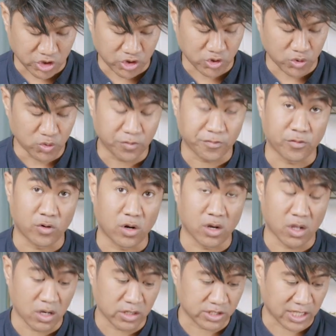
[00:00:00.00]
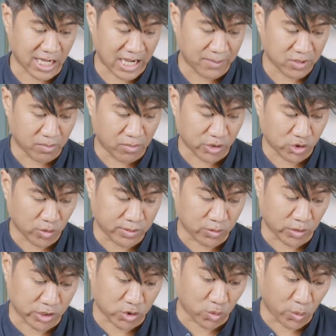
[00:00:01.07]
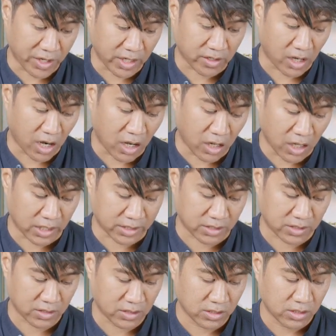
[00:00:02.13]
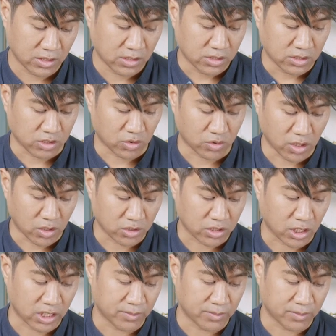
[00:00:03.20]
stew for a long time, the mushrooms will shrink a lot. So don't cut